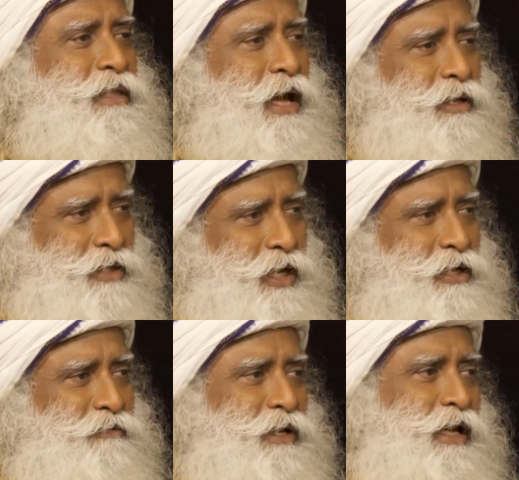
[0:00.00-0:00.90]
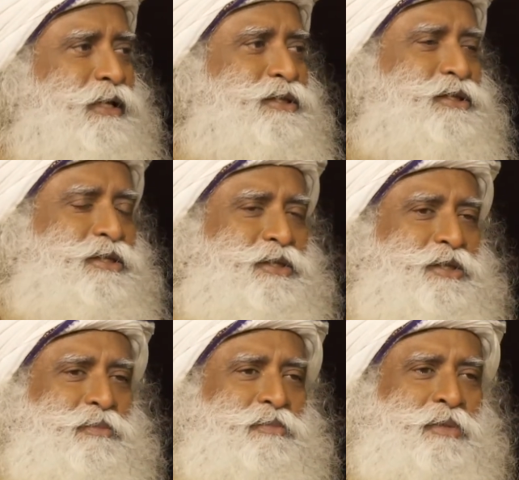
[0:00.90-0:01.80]
that kind of an energy
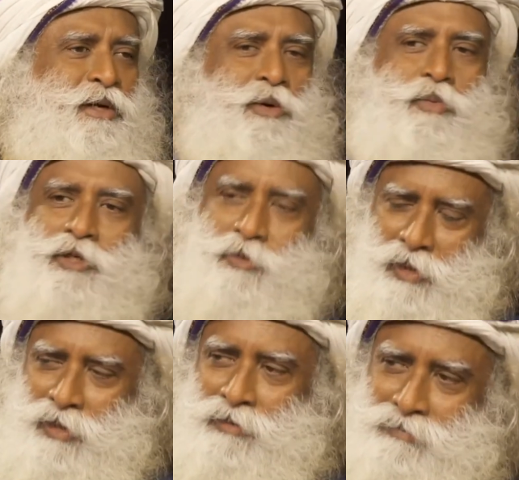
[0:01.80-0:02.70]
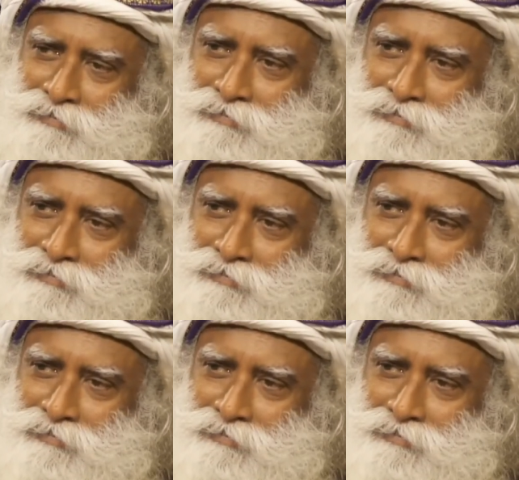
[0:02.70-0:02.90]
system which will